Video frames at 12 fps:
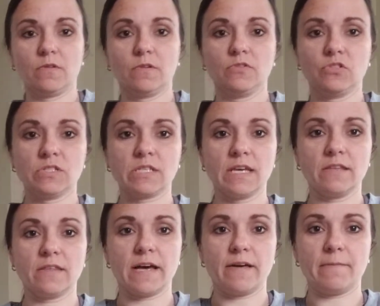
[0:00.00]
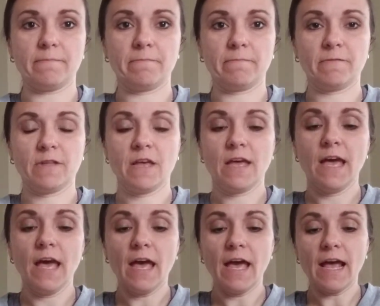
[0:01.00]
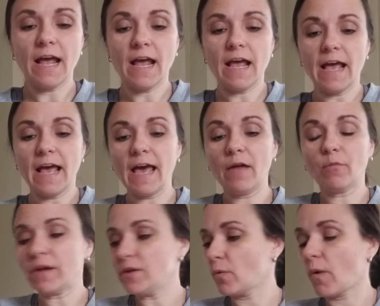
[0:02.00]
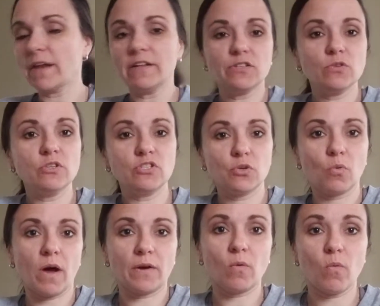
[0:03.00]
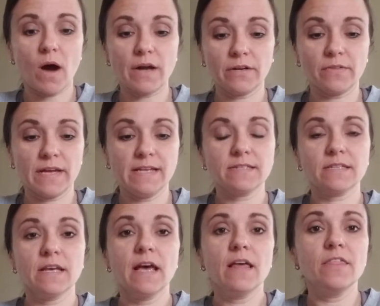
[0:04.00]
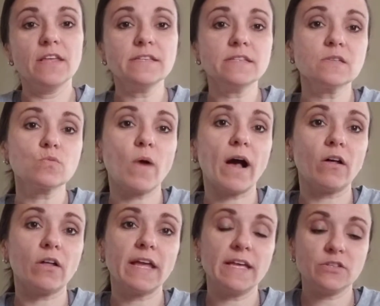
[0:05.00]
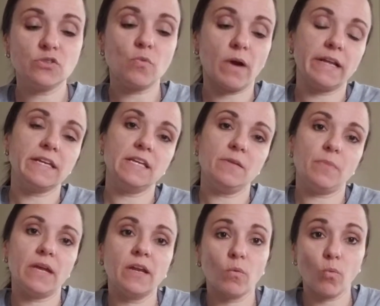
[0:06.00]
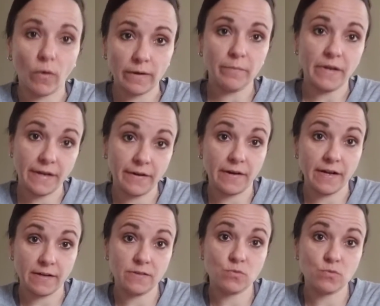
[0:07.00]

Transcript: Just like that. And what you want to do is you'll want to water this. This as well is you want to keep in a warm area as